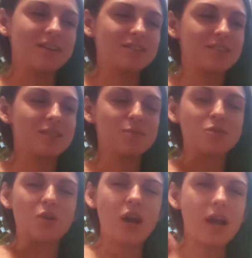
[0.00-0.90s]

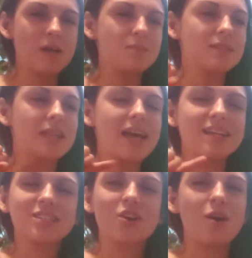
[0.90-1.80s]
Subscribes,
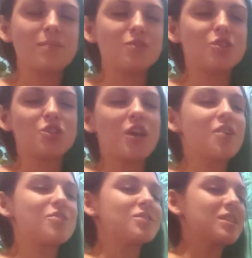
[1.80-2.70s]
likes, comments,
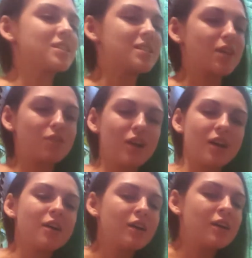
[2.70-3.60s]
shares,
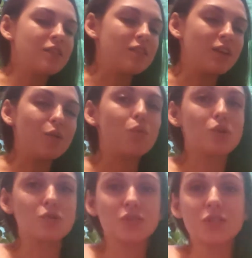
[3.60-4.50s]
etc. The
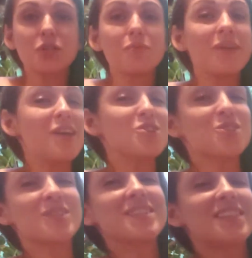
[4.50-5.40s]
orders, the
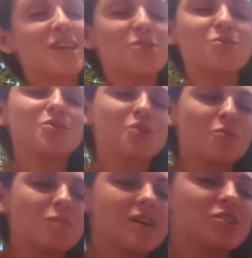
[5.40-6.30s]
donations. Thank you so
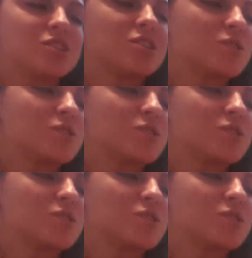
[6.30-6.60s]
much. It's